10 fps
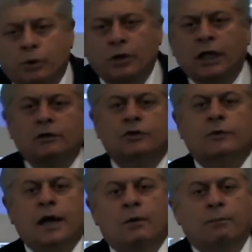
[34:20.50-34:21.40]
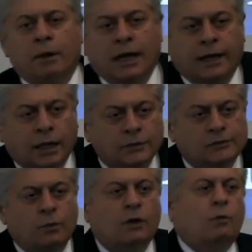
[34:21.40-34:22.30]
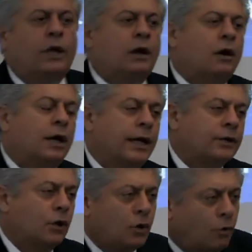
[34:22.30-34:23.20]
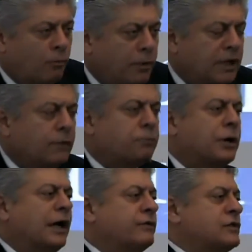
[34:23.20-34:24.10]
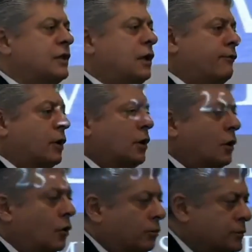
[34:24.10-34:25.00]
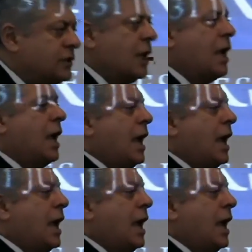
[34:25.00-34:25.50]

we put into our bodies when we are at home, in the privacy of our homes,